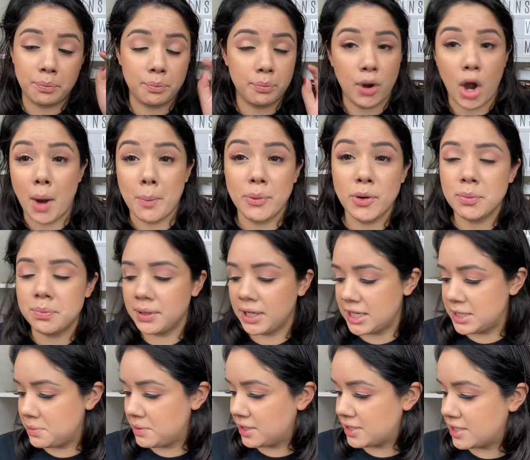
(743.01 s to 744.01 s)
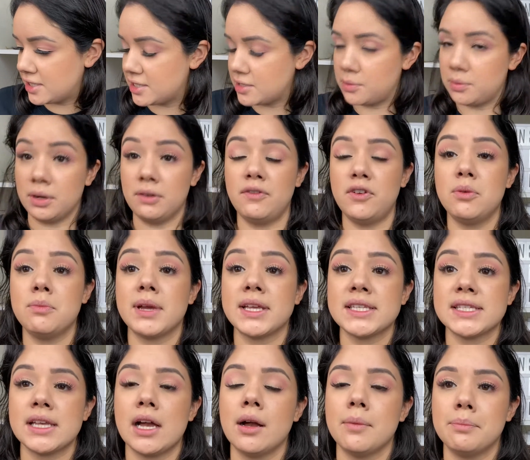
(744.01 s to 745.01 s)
proper placement. Because I was like, what if you
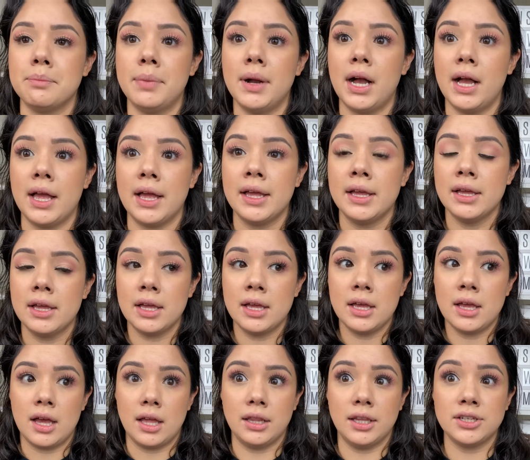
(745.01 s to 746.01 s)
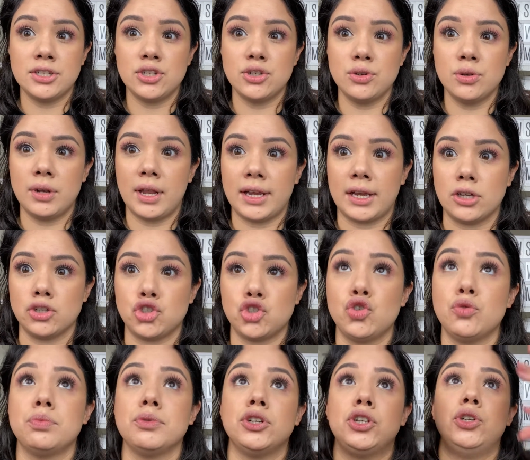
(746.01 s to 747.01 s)
mess up? But unless you do, like, a
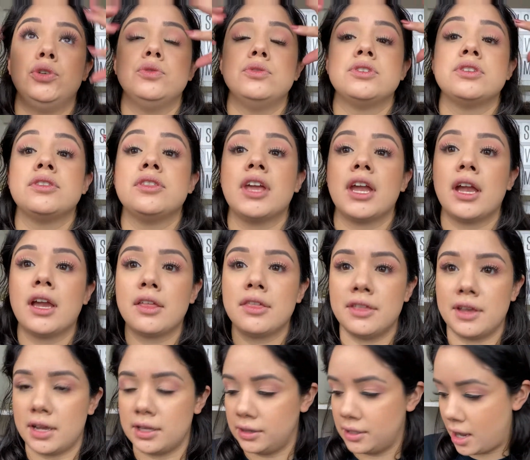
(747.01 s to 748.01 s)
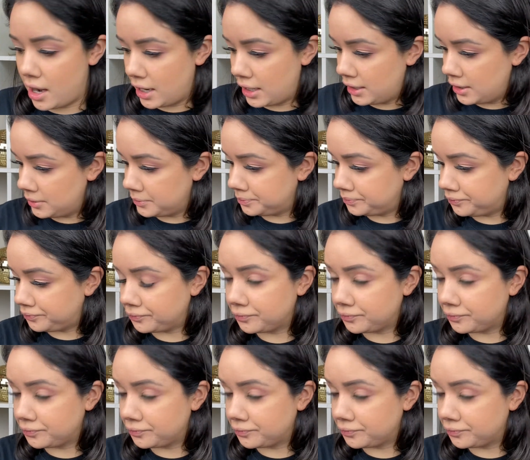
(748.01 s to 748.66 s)
super huge, thick line,